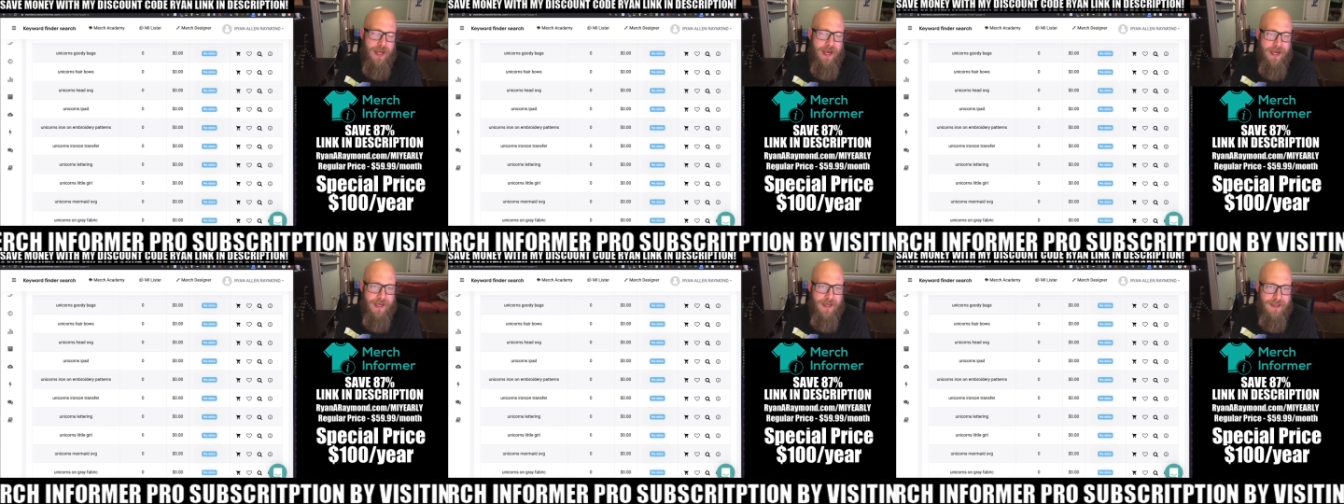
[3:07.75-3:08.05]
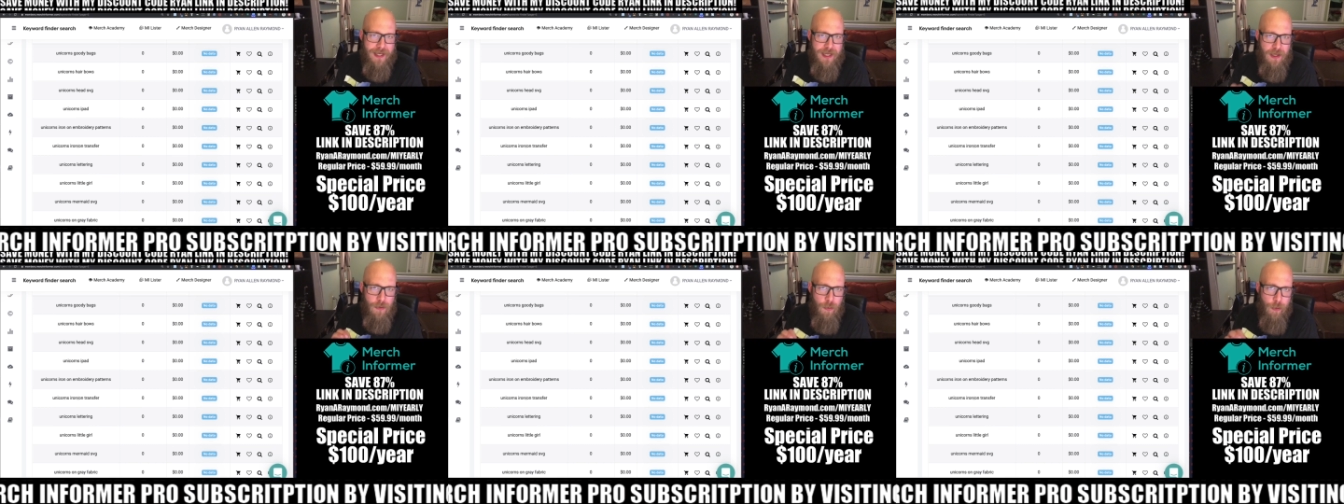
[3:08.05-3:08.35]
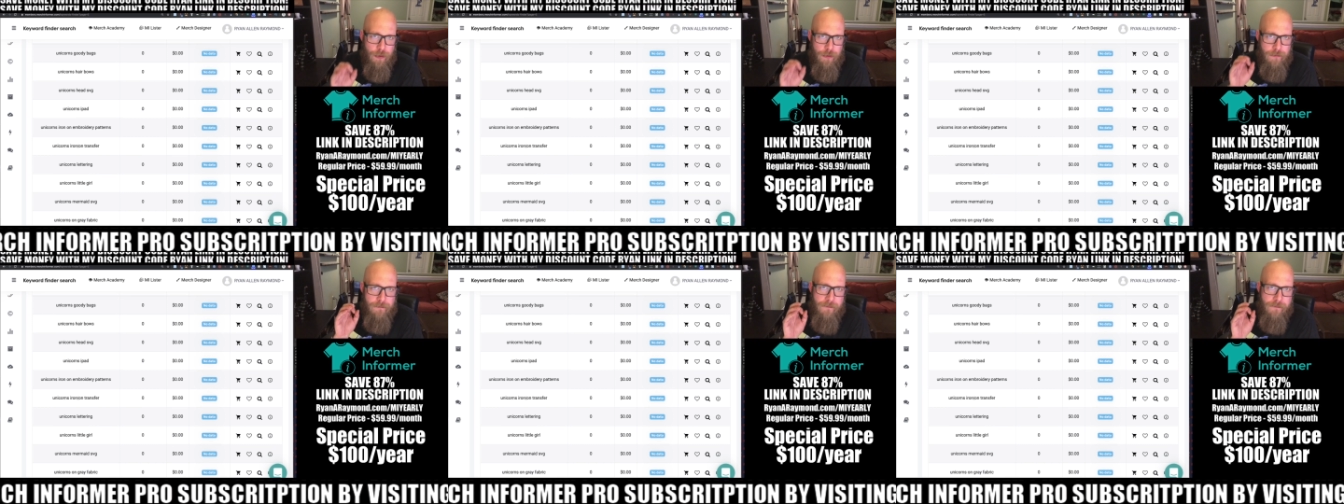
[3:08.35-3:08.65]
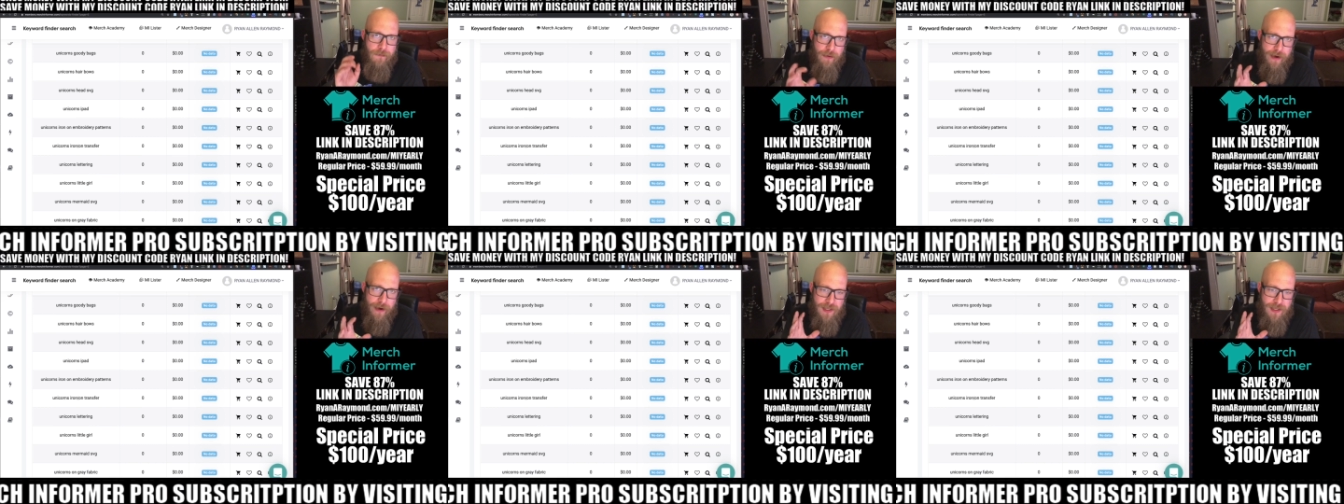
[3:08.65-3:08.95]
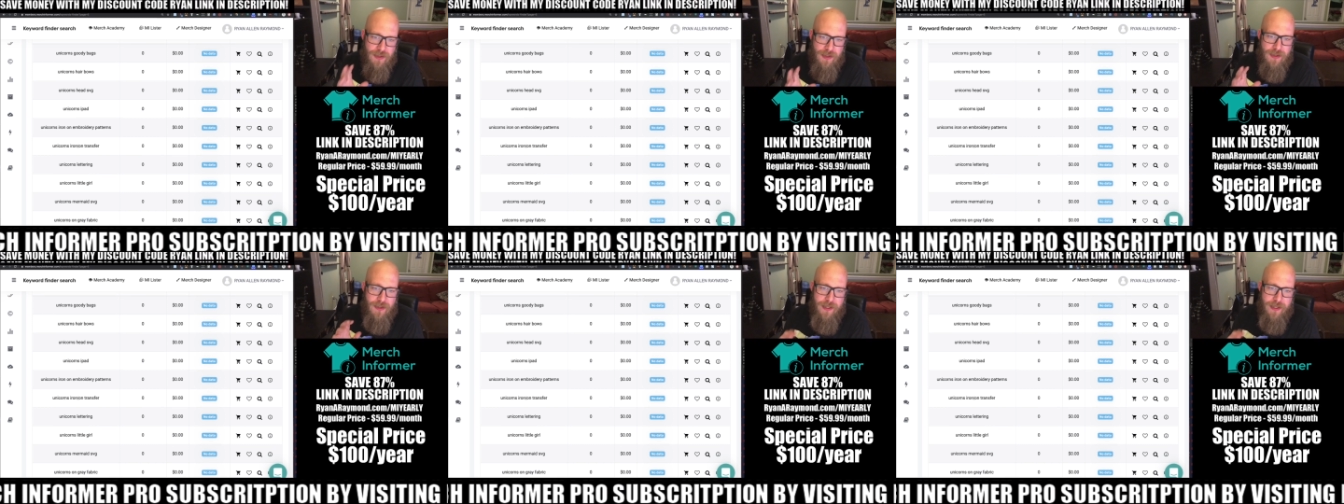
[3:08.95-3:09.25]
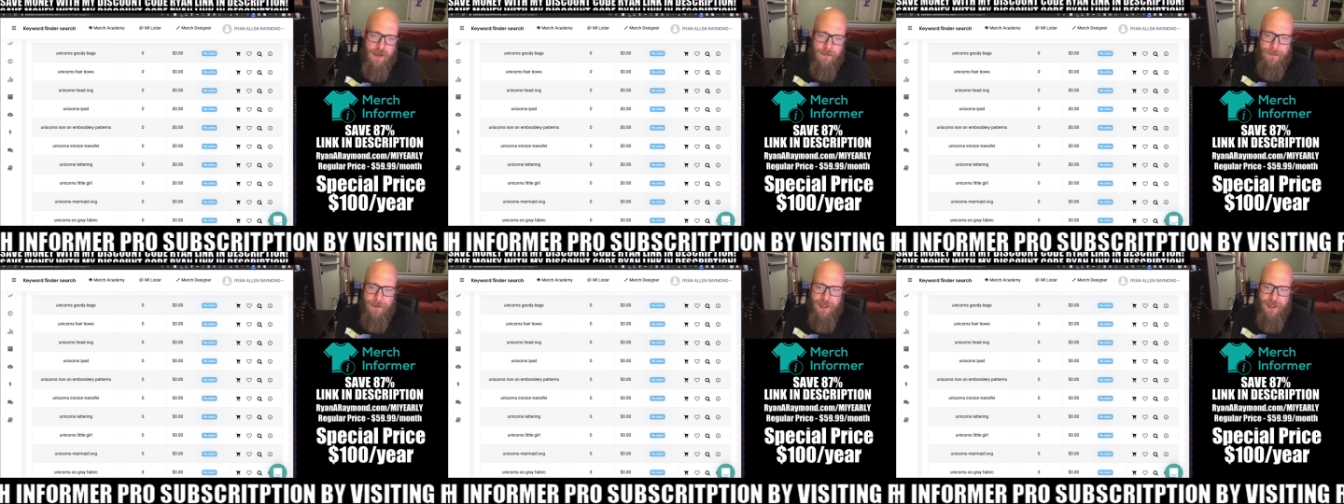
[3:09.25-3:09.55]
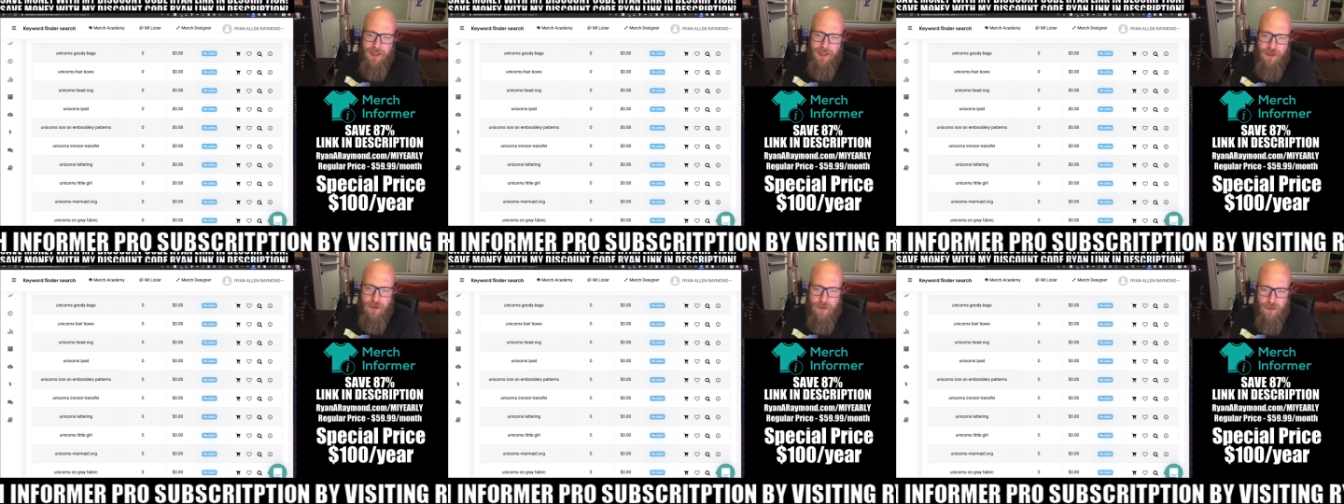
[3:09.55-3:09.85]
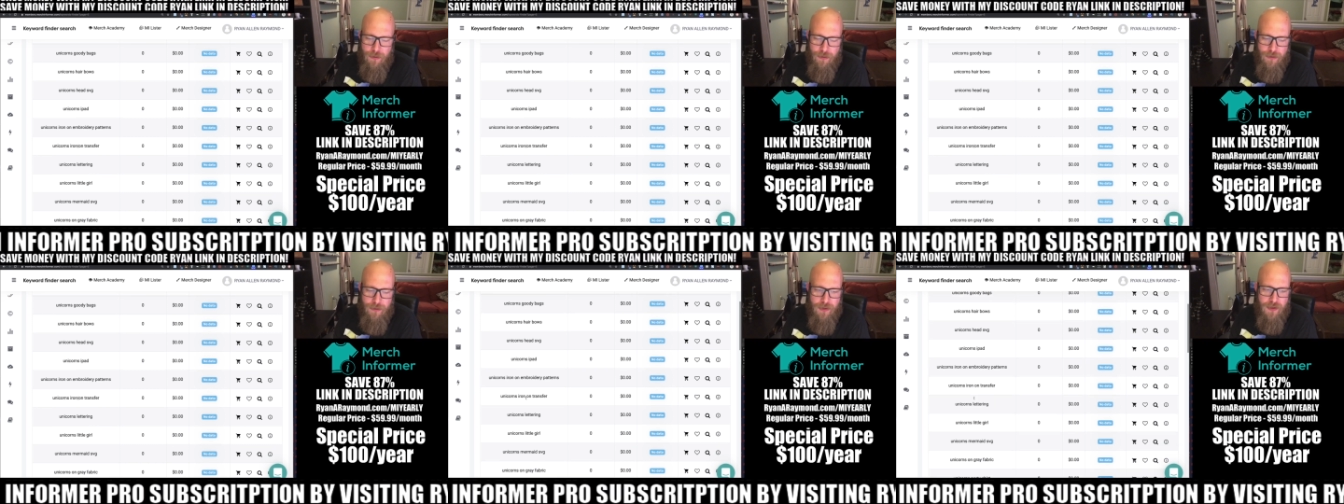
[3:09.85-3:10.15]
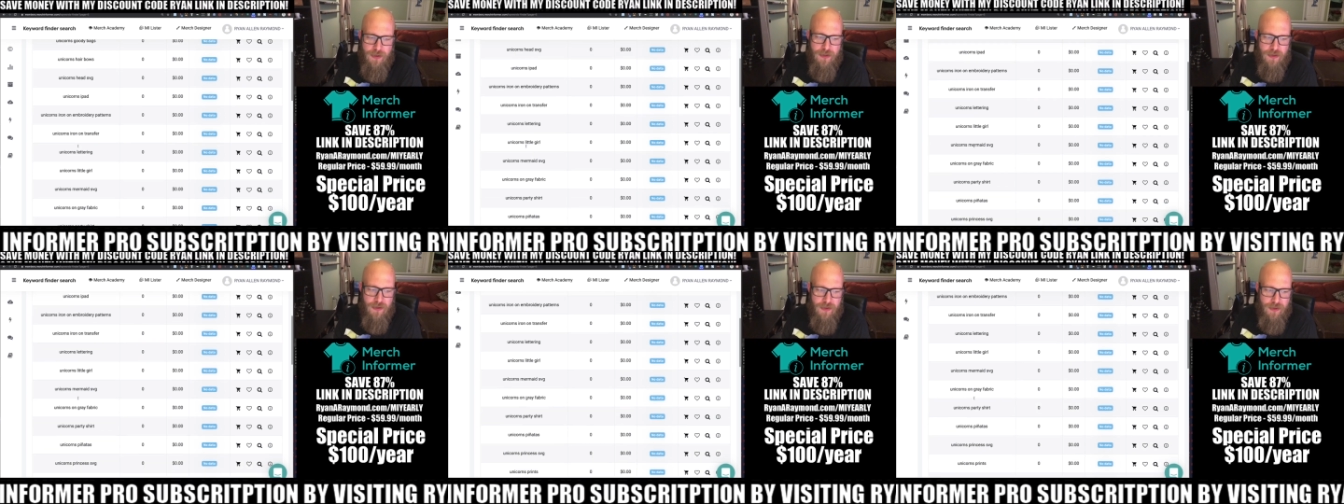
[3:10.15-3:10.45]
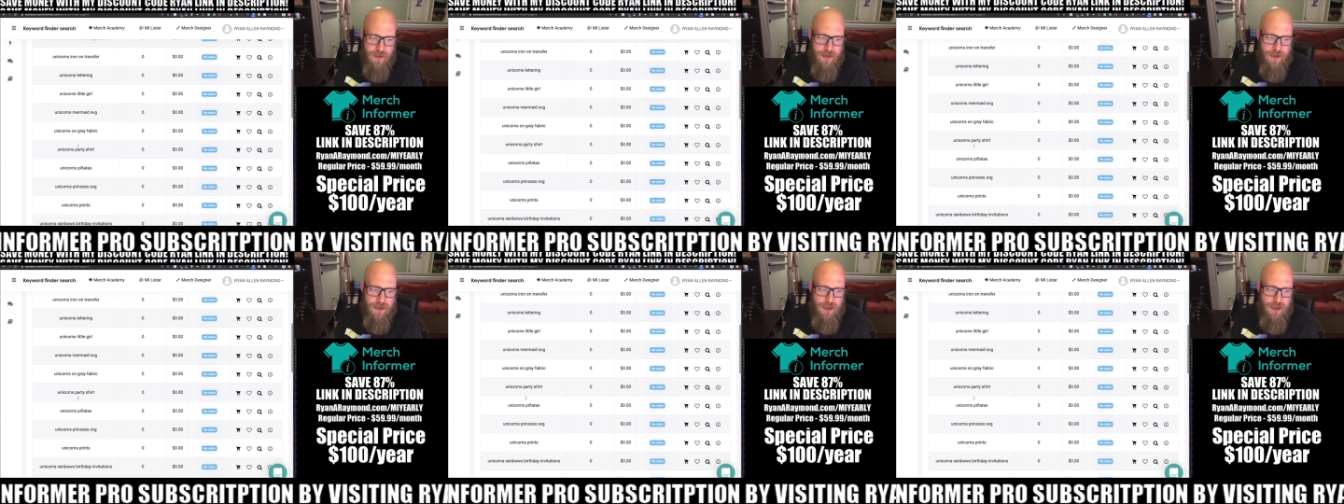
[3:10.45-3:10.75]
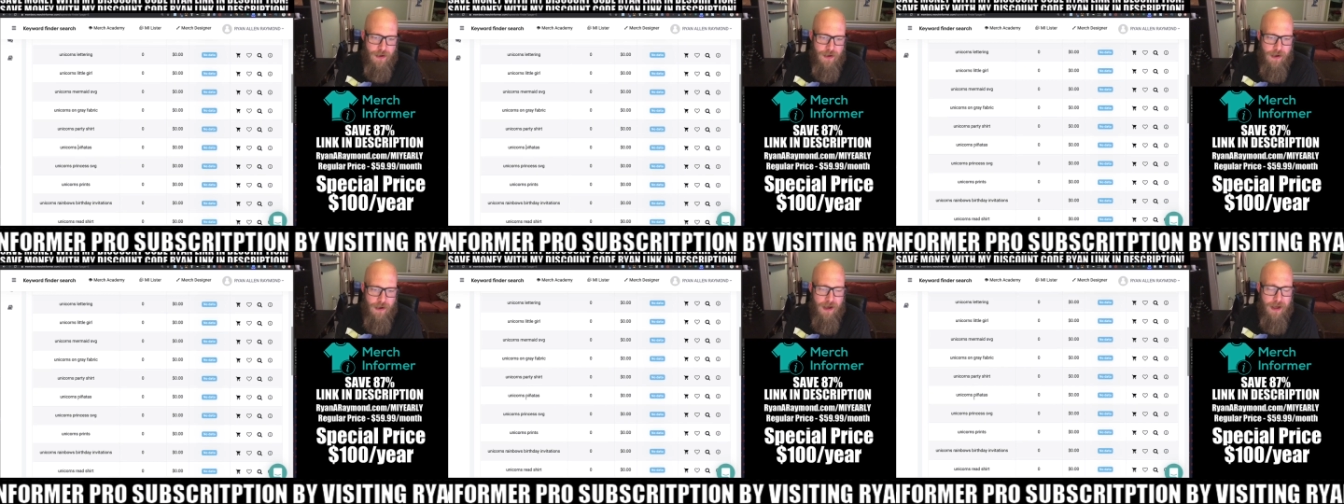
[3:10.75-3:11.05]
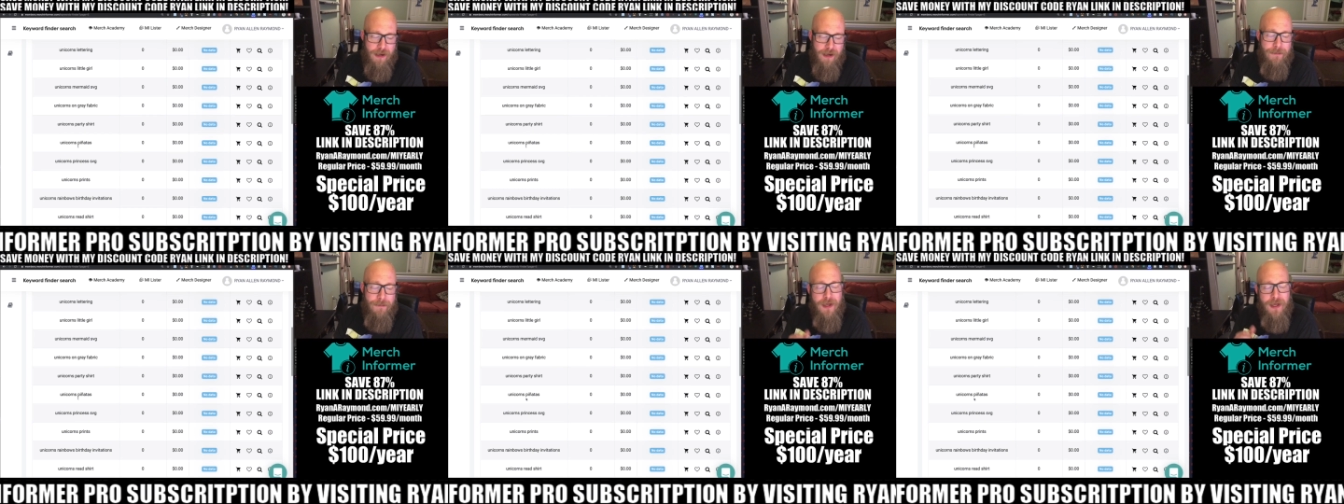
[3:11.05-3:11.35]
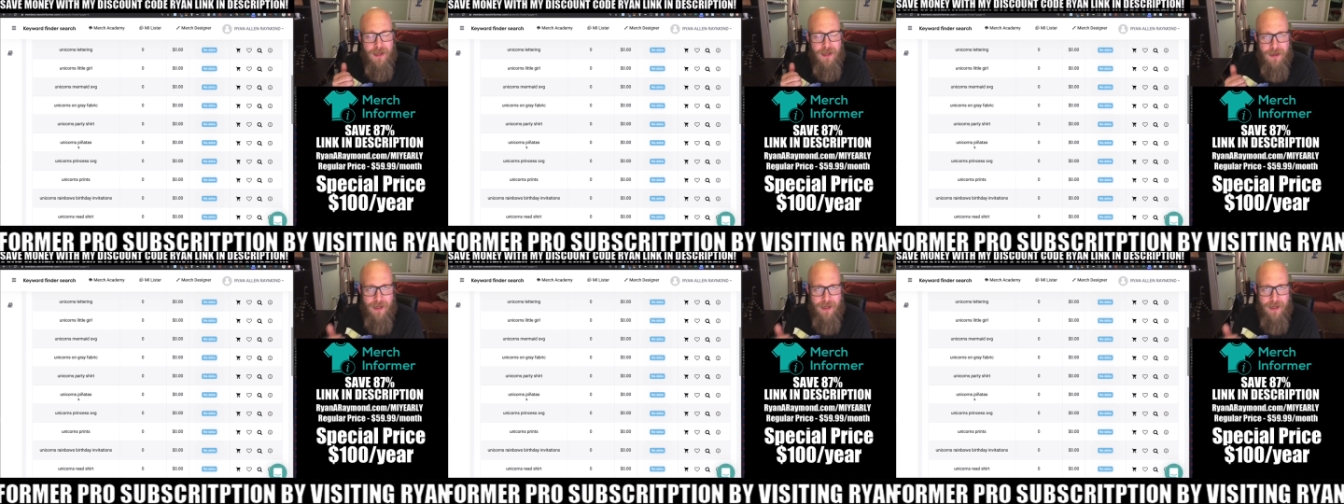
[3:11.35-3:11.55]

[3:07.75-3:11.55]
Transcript: and keyword phrases that are being used to search on